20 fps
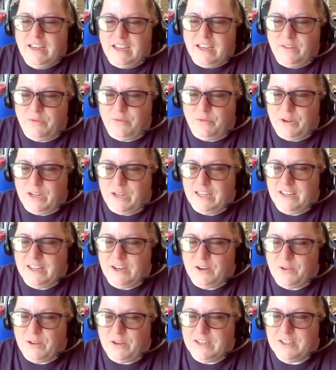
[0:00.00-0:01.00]
if we,
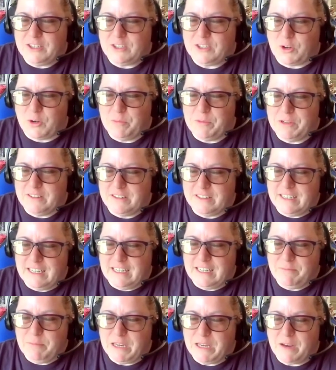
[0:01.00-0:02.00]

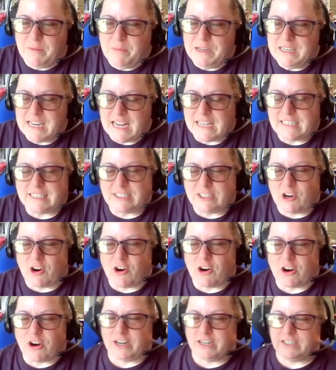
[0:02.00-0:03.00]
indiscriminately become a Death
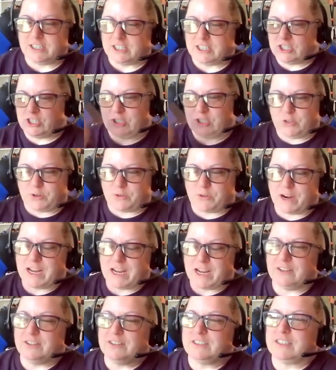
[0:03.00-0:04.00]
Star and just shoot
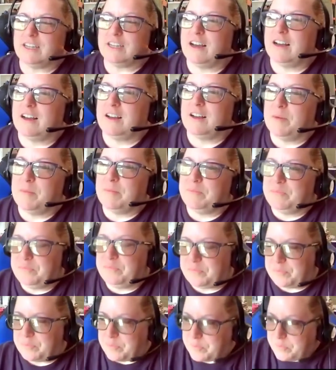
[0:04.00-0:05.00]
around.
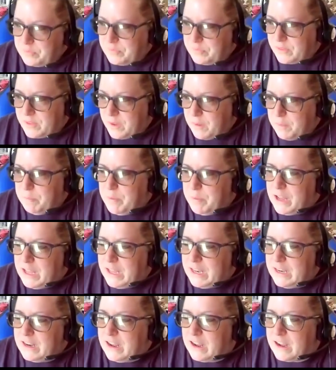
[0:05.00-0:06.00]

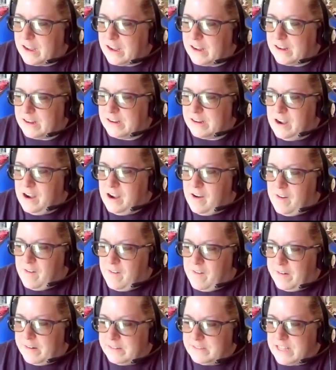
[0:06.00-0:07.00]
But
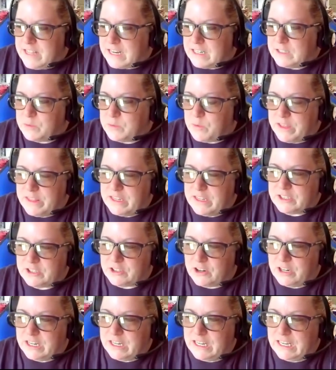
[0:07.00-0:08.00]
that is why they
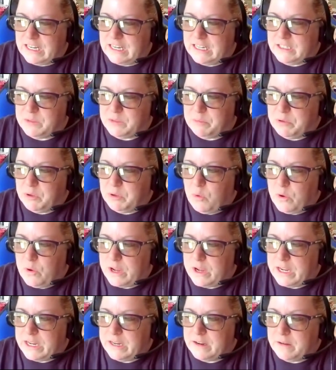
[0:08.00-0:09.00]
started getting
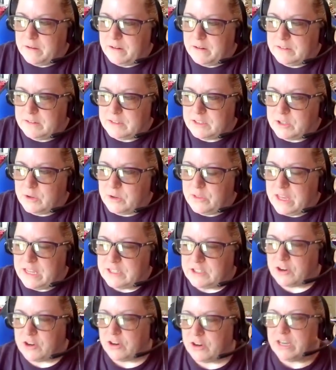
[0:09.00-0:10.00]
deployed. So they
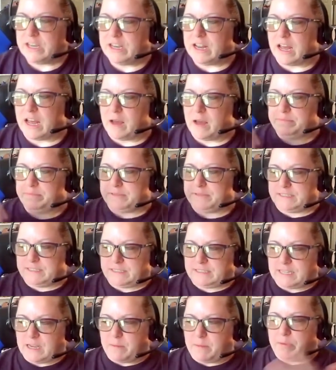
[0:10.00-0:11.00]
started up
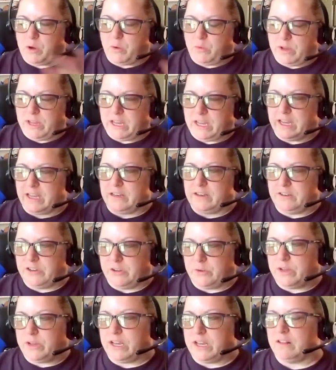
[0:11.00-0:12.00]
tempoing and
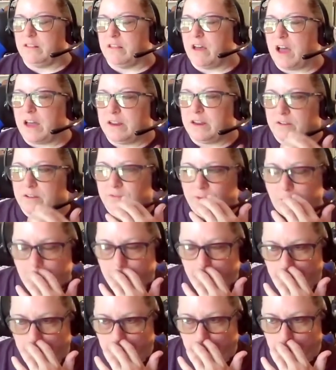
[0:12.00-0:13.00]
doing a lot of
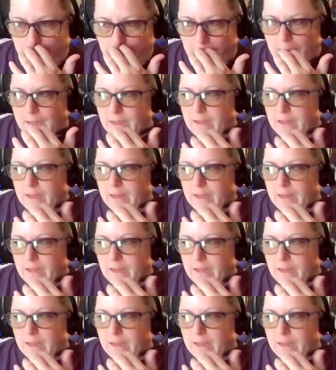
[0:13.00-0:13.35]
other